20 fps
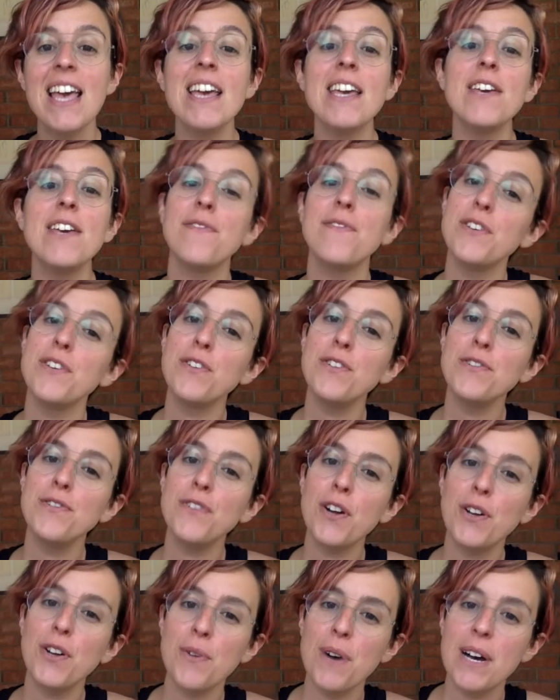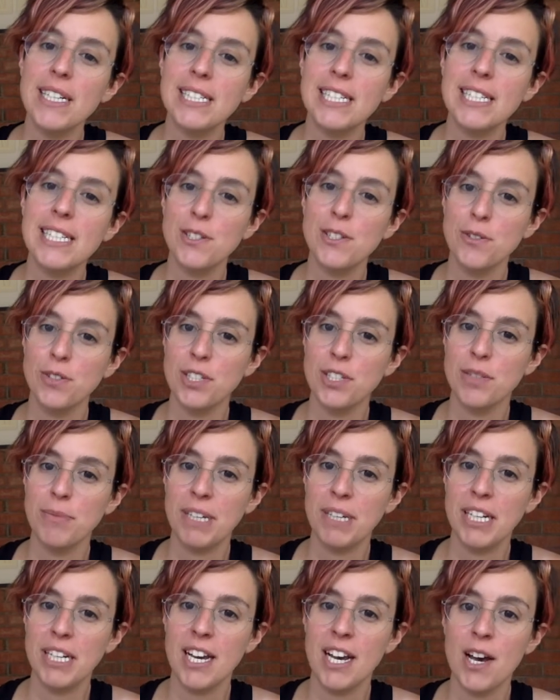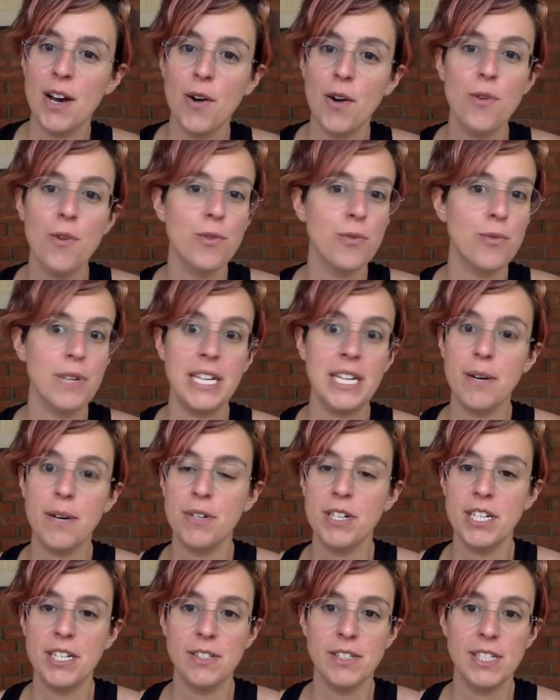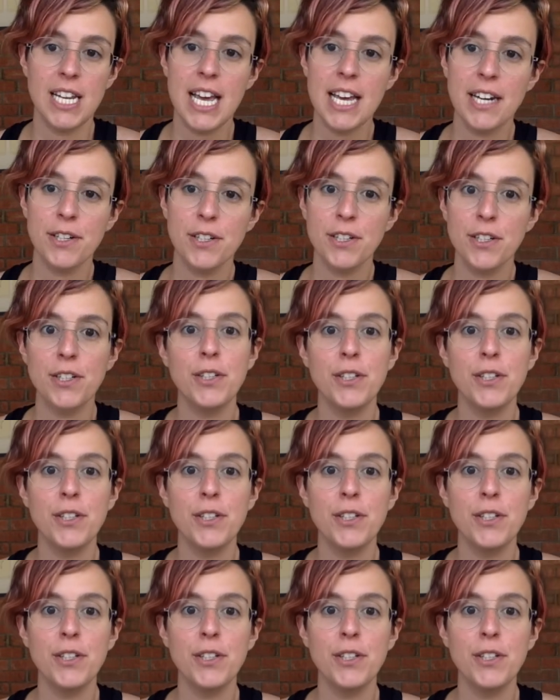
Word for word: If you follow us in social media or read our newsletter,